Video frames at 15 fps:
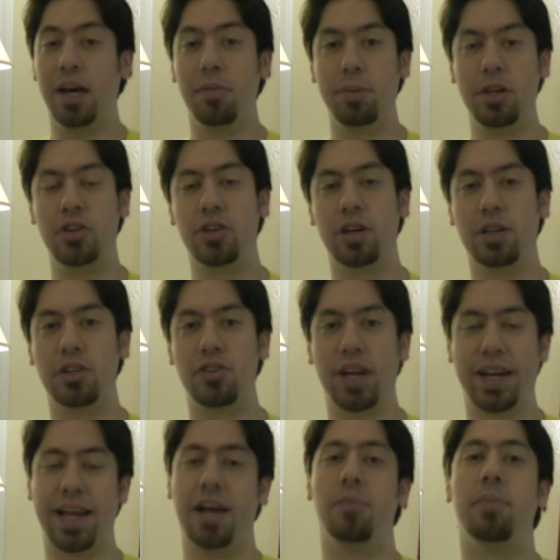be sure to
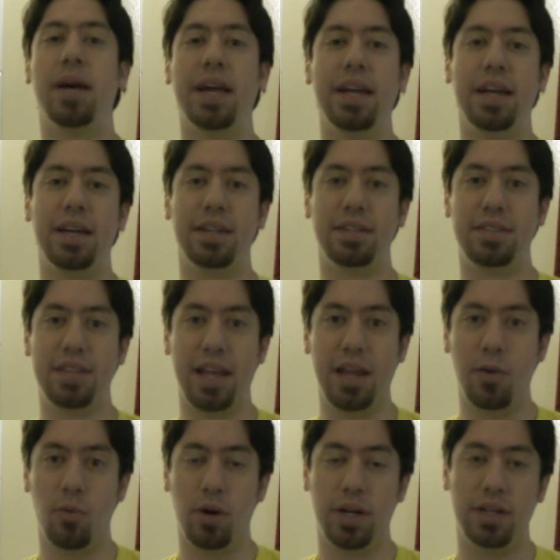check out my Day
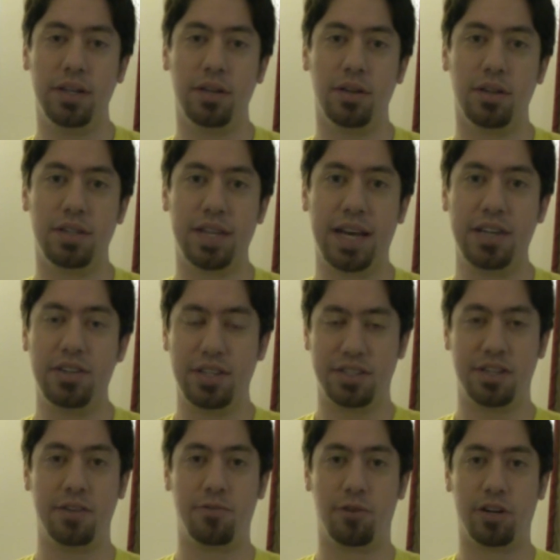1
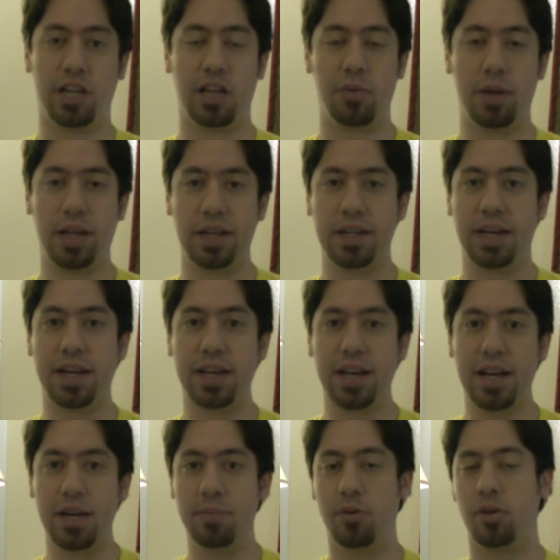digest on
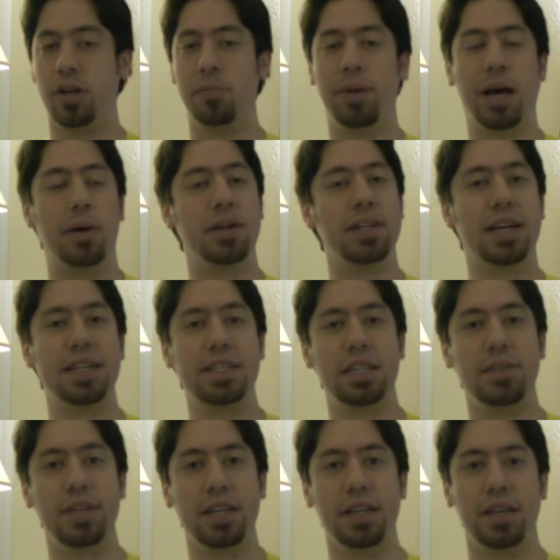4colorrebellion.com or on
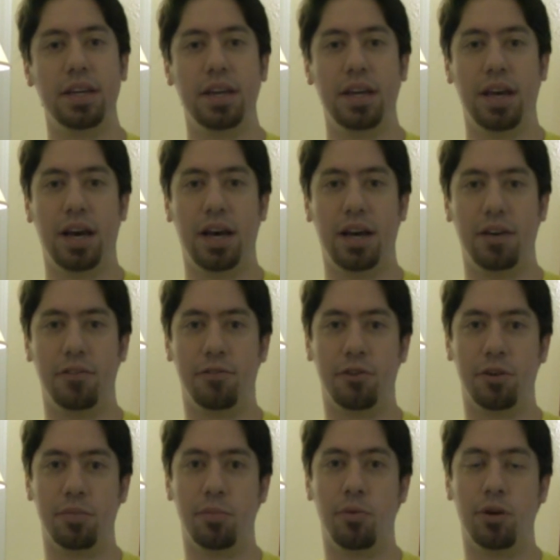Powit.tv
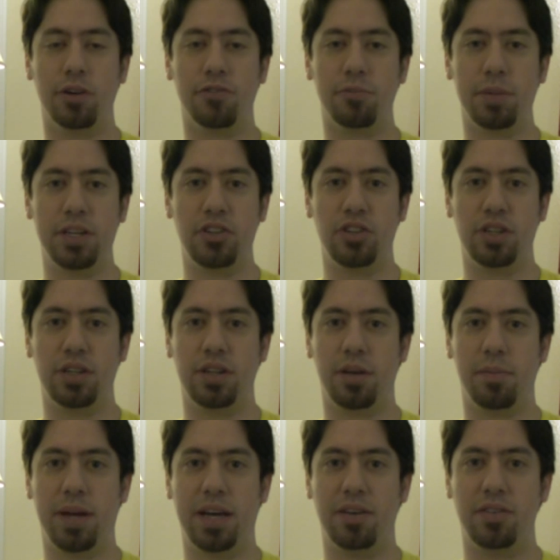for more information
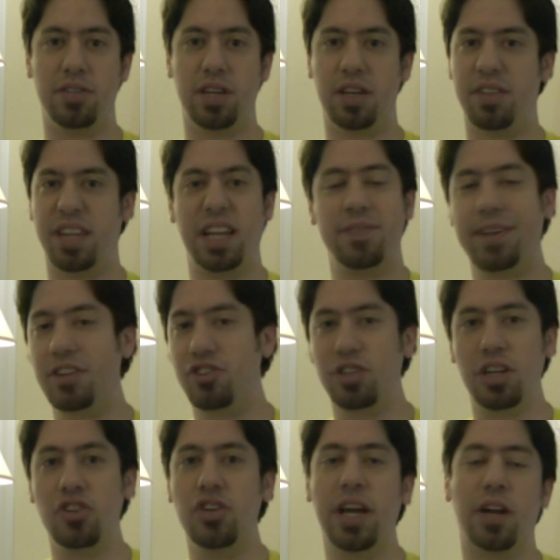about the convention
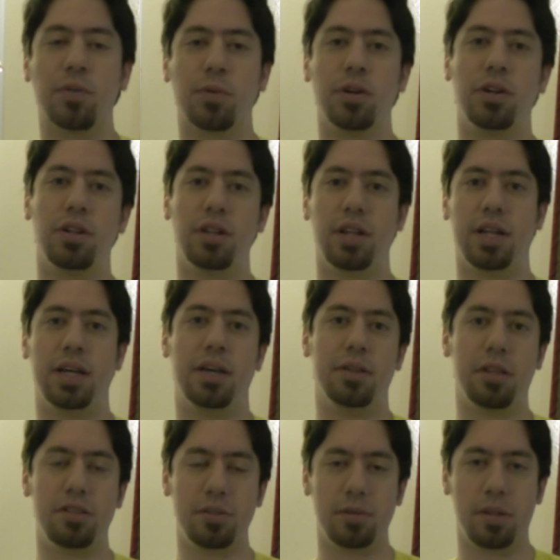in
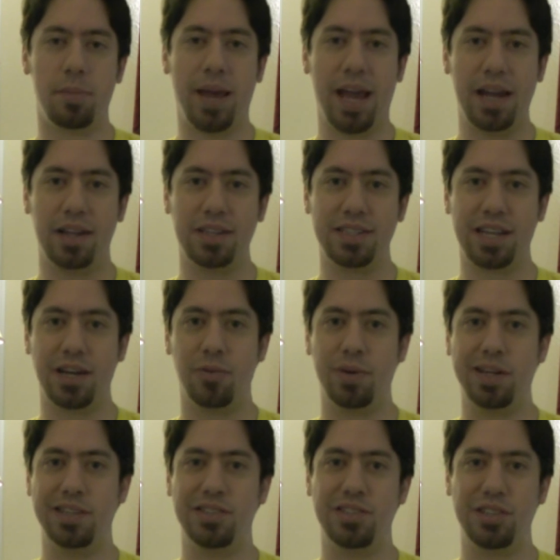general, some of the panels I
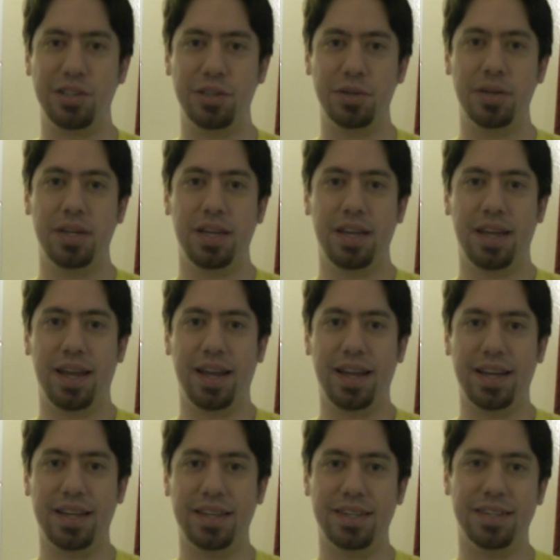went to,
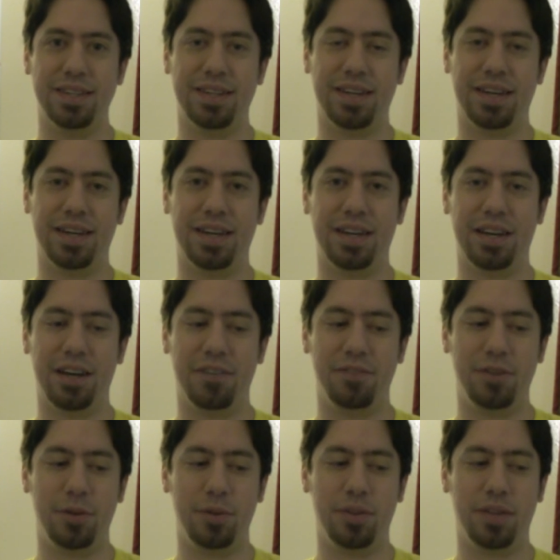and a
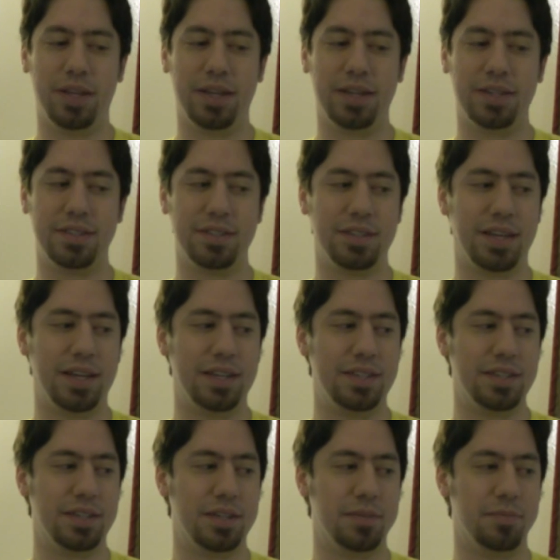few things
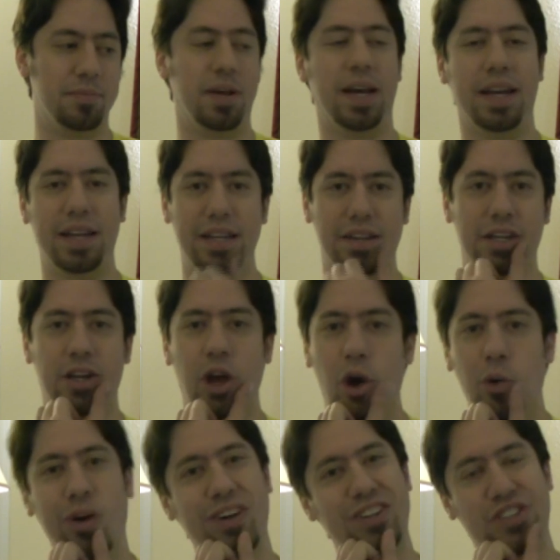that I
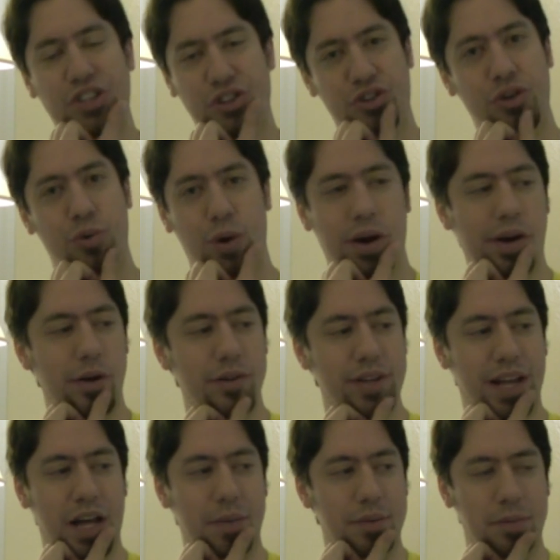coerced Juwario into
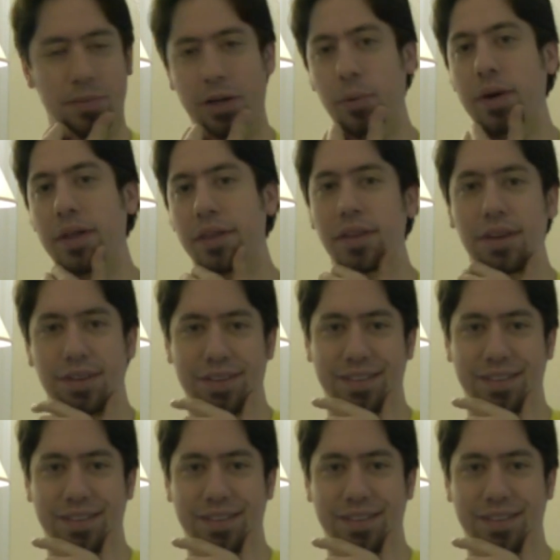helping me with.